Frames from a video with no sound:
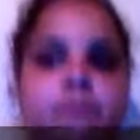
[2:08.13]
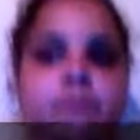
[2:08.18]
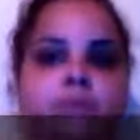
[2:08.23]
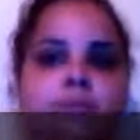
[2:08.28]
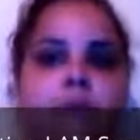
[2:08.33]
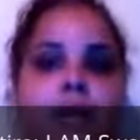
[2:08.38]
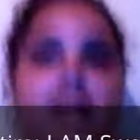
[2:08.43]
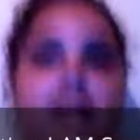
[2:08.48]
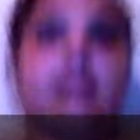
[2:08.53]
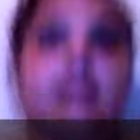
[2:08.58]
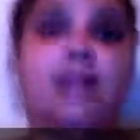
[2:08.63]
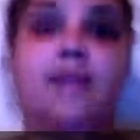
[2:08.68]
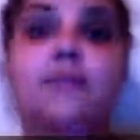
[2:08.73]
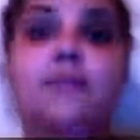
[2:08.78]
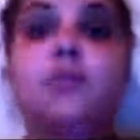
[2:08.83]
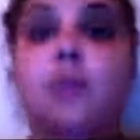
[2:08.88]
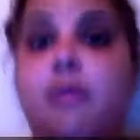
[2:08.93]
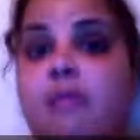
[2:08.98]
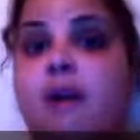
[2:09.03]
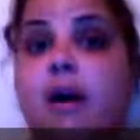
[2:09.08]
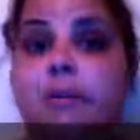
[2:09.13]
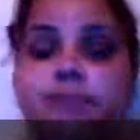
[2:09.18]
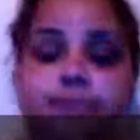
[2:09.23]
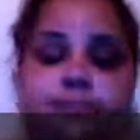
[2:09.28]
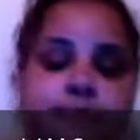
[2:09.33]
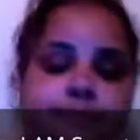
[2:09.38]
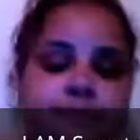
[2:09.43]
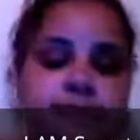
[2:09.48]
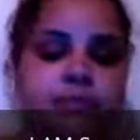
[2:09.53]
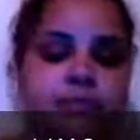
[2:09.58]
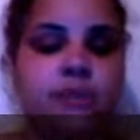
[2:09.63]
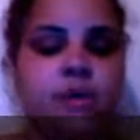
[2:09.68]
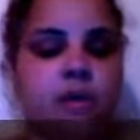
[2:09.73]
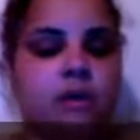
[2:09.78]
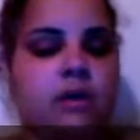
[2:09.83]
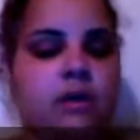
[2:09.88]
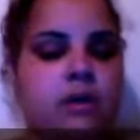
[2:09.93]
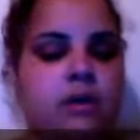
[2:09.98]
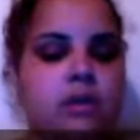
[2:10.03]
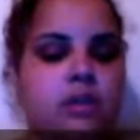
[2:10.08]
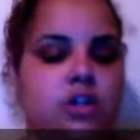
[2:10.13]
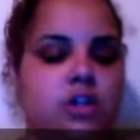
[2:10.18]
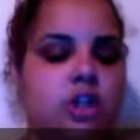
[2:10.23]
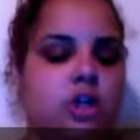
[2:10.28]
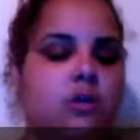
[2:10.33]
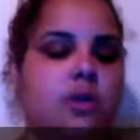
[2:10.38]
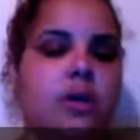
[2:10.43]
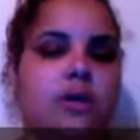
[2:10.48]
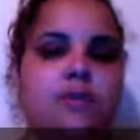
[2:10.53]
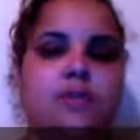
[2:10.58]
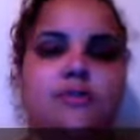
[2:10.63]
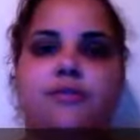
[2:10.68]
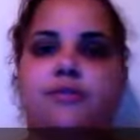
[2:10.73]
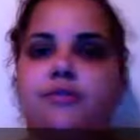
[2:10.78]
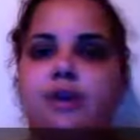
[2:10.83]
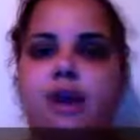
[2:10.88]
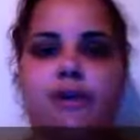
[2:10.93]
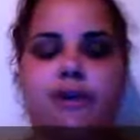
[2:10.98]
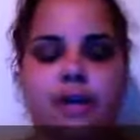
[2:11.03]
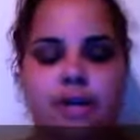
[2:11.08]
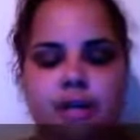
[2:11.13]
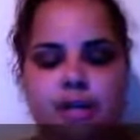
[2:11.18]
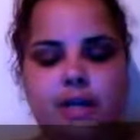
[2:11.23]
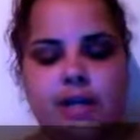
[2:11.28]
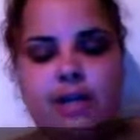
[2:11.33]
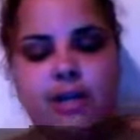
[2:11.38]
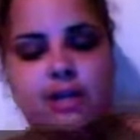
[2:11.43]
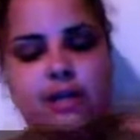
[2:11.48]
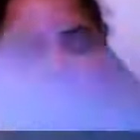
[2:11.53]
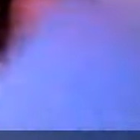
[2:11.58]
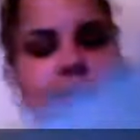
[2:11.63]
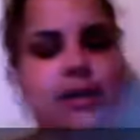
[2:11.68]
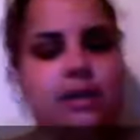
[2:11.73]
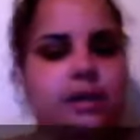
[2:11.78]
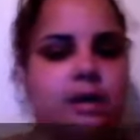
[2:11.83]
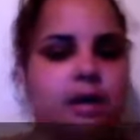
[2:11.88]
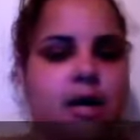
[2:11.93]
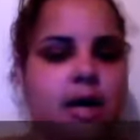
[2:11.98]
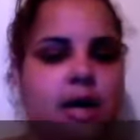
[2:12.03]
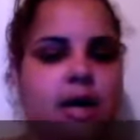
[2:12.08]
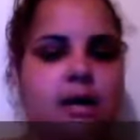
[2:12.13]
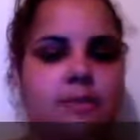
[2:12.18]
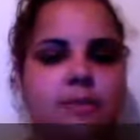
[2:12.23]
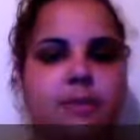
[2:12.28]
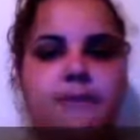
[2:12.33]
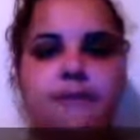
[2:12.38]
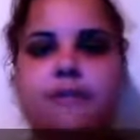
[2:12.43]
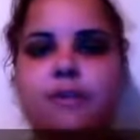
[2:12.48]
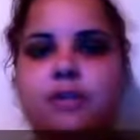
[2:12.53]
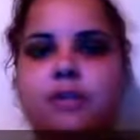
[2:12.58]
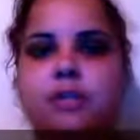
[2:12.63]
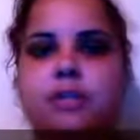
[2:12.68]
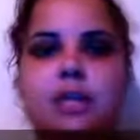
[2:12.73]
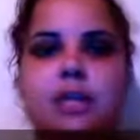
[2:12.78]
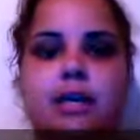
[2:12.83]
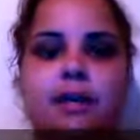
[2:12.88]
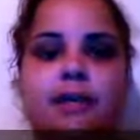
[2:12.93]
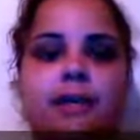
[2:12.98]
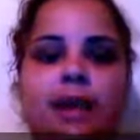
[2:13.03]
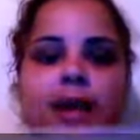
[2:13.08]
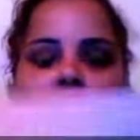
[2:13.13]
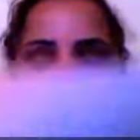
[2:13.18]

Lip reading: and lived with them. So when I was very young, the first thing that I